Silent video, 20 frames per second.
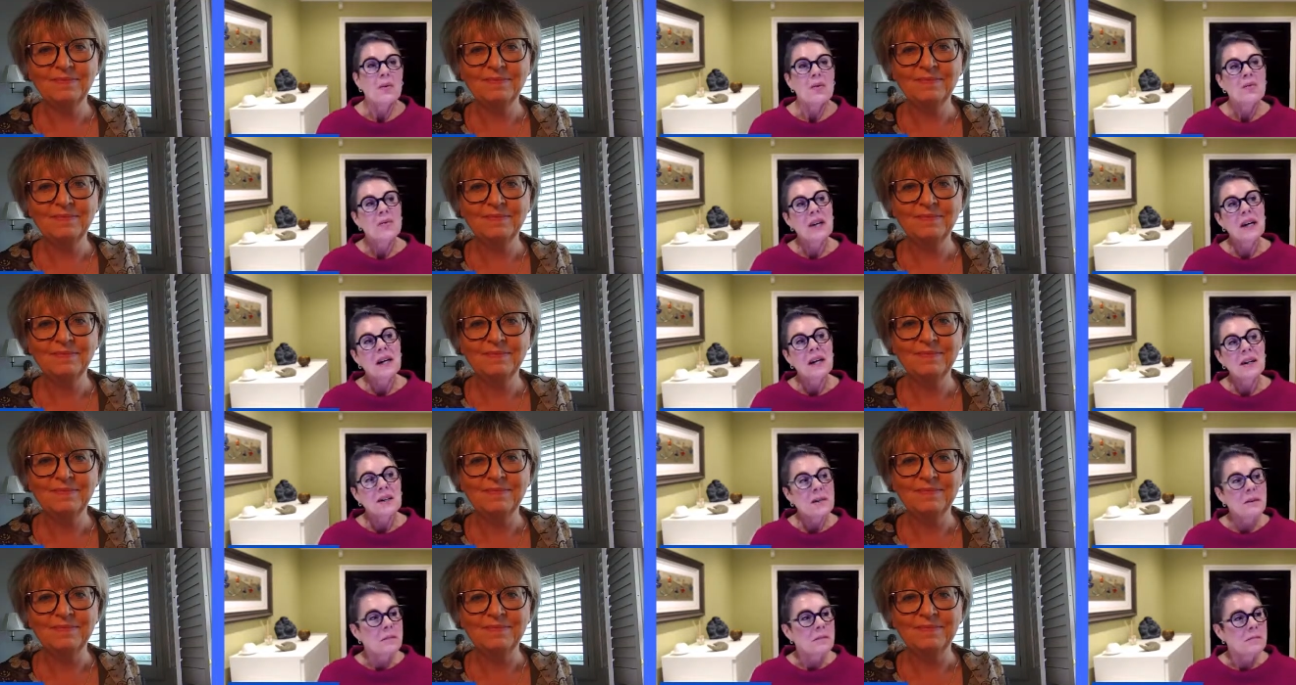
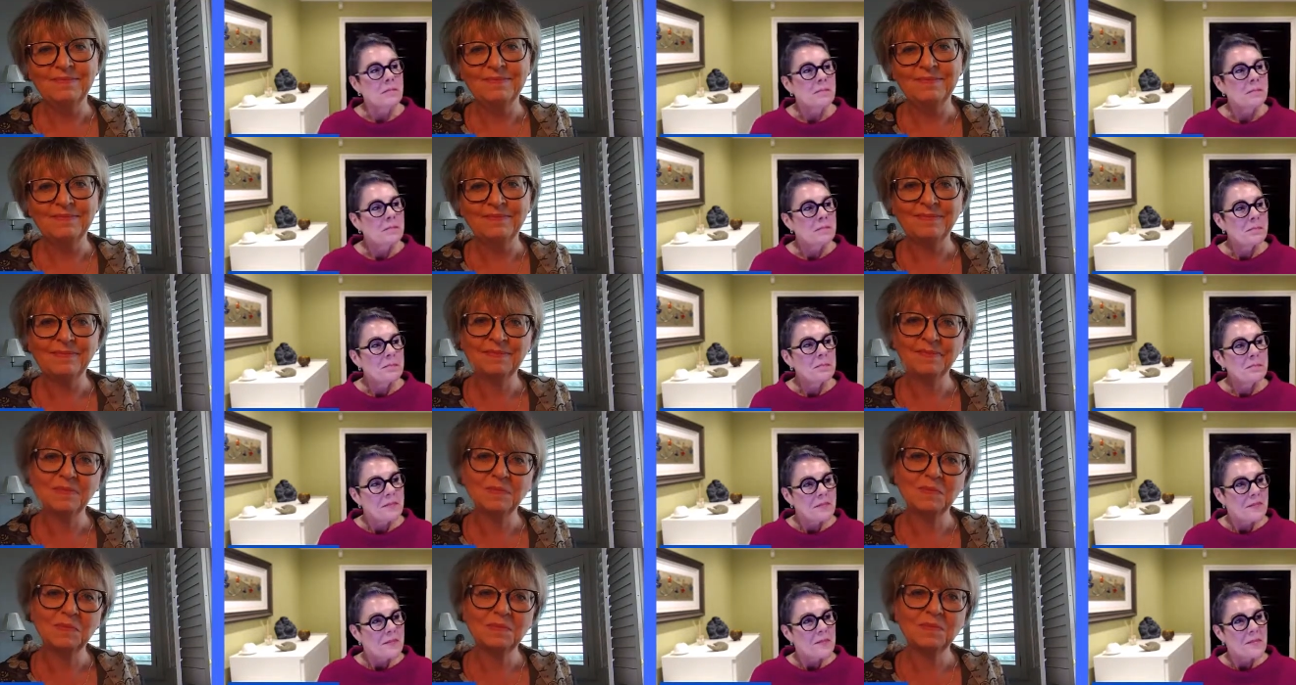Speaker 1: Well,
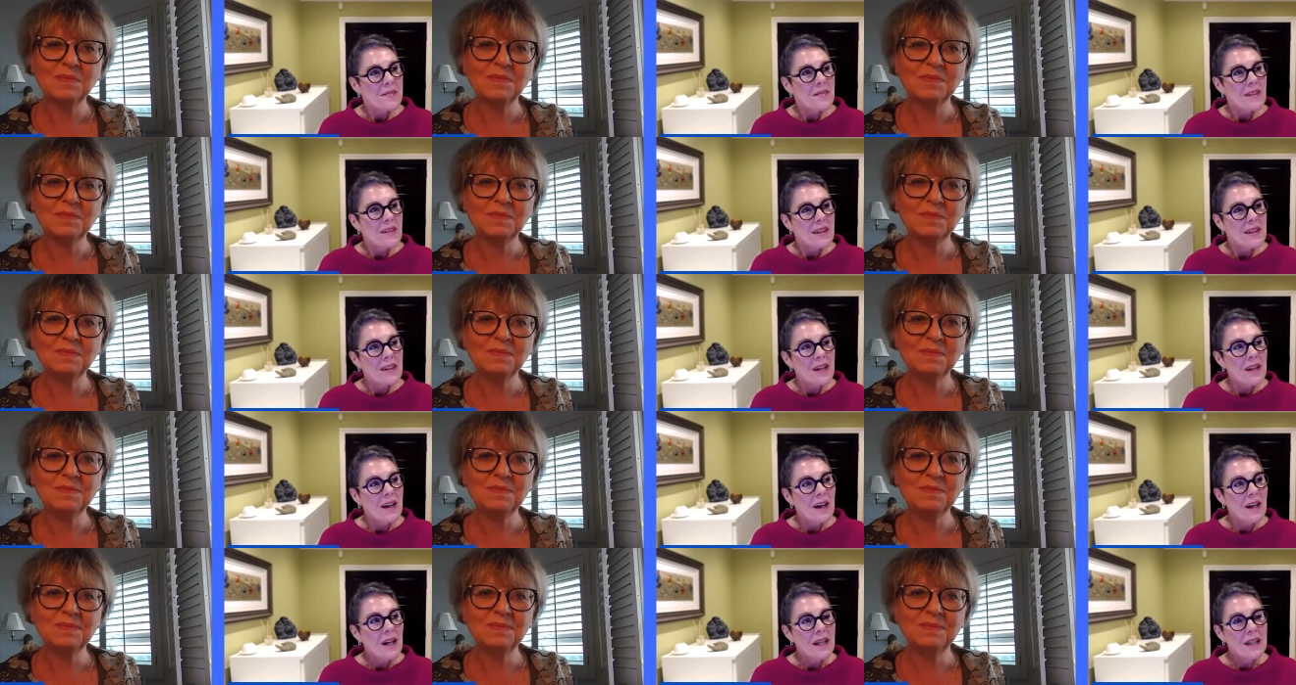
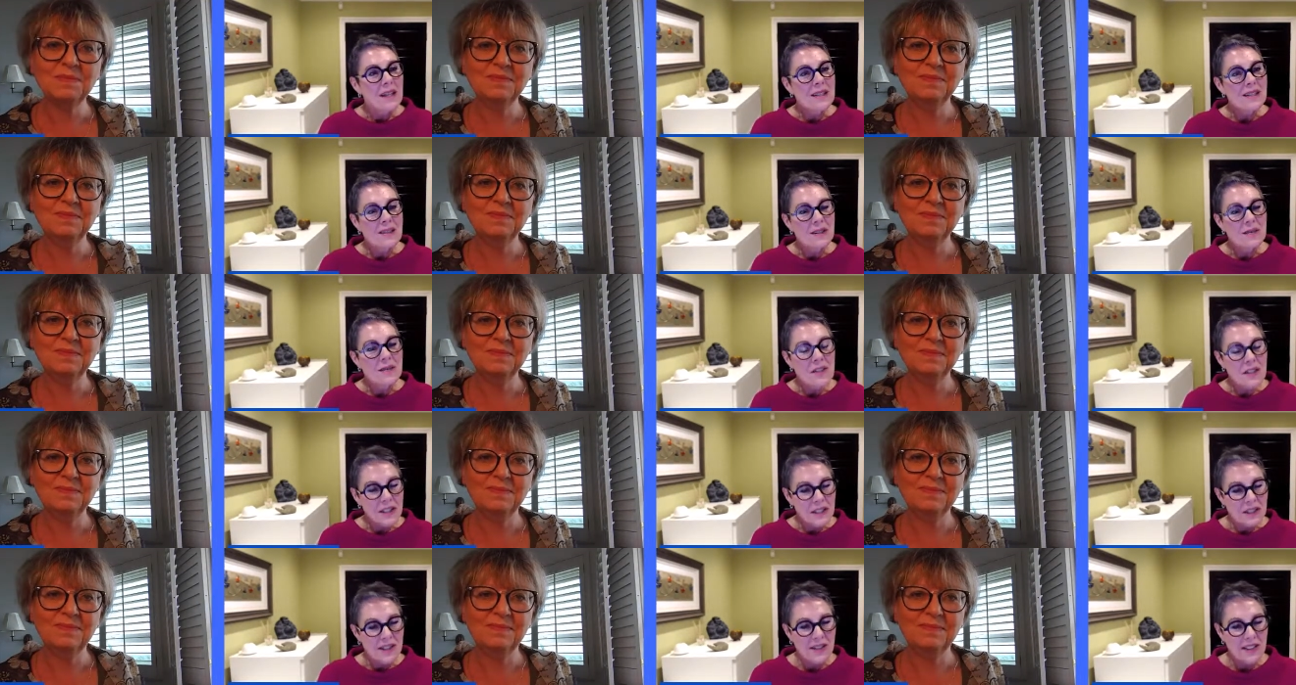I guess the
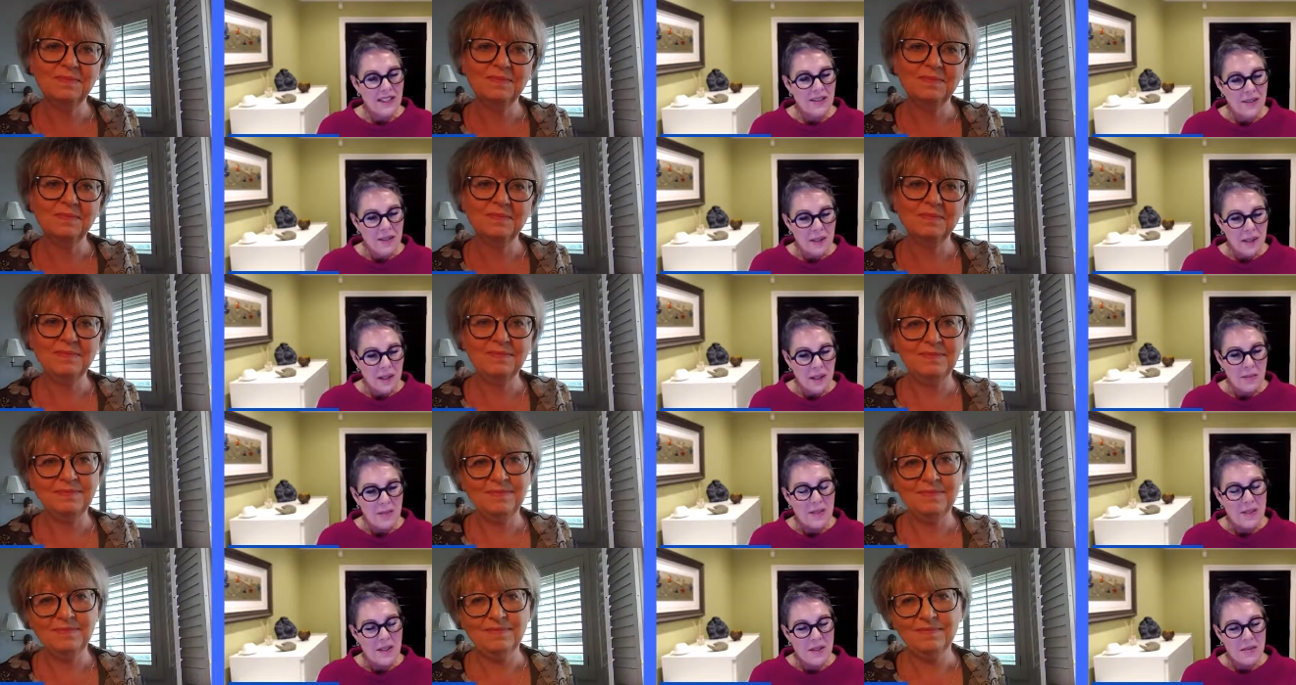first thing that
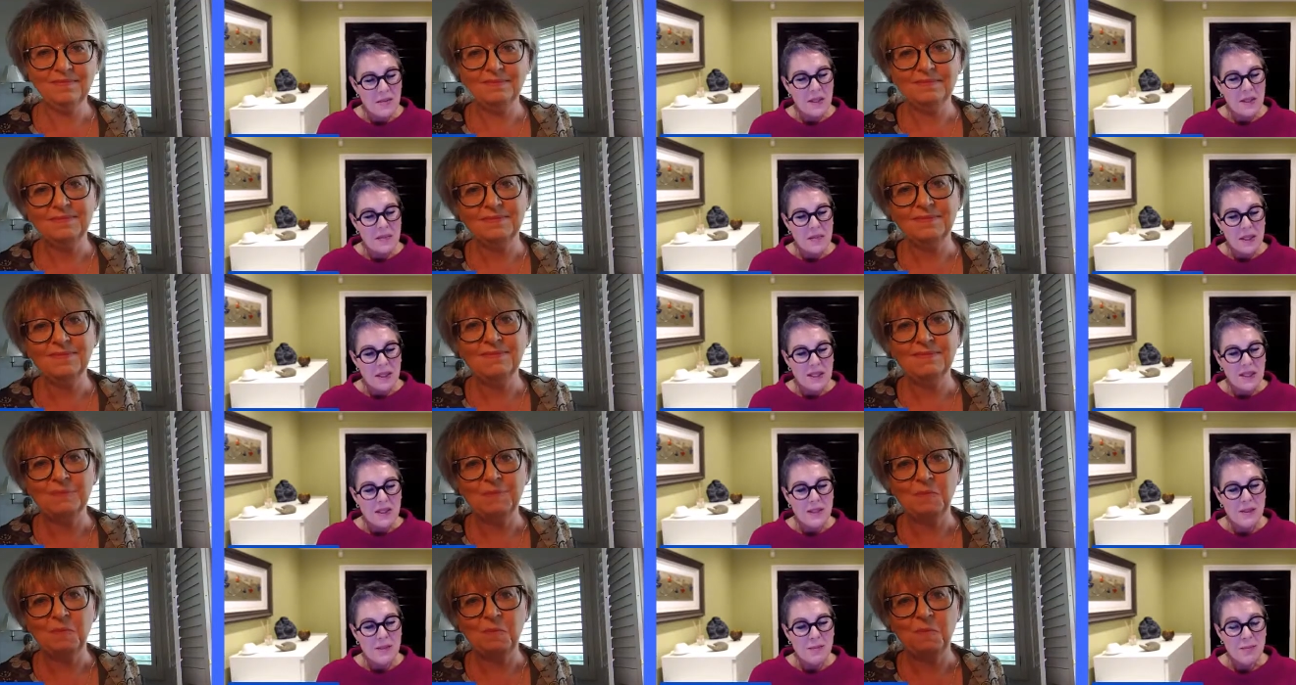comes to my
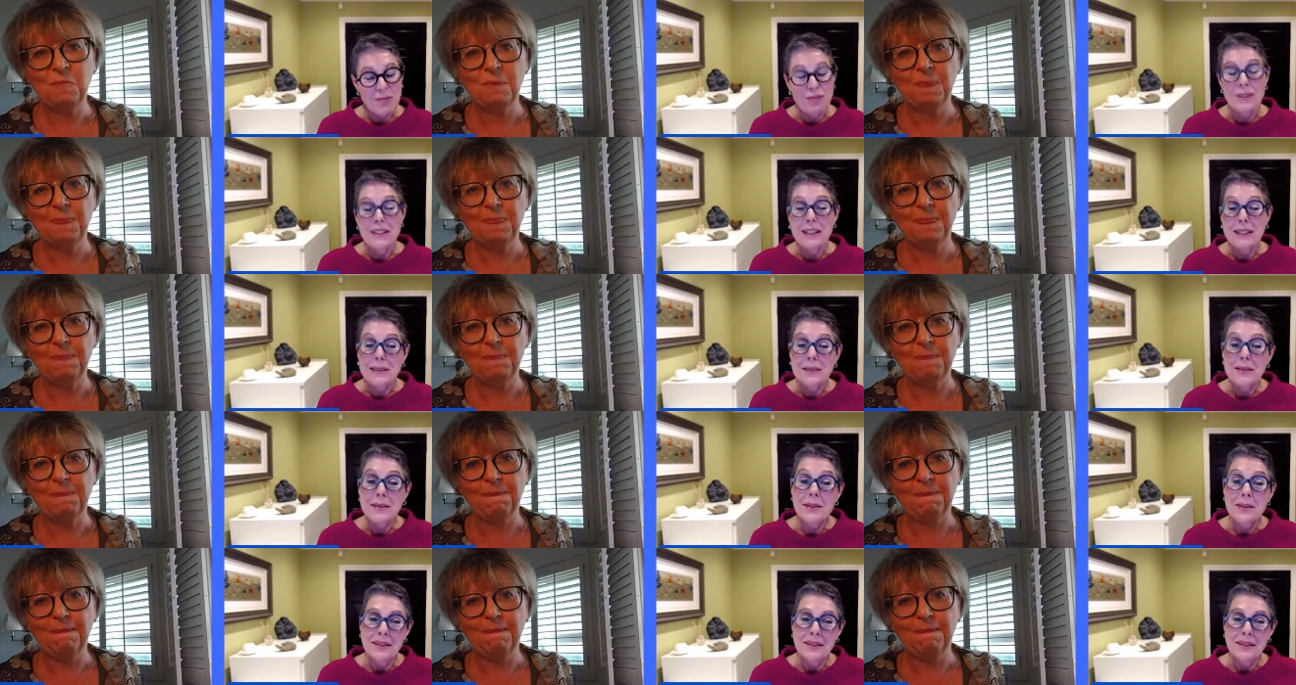mind is breathe.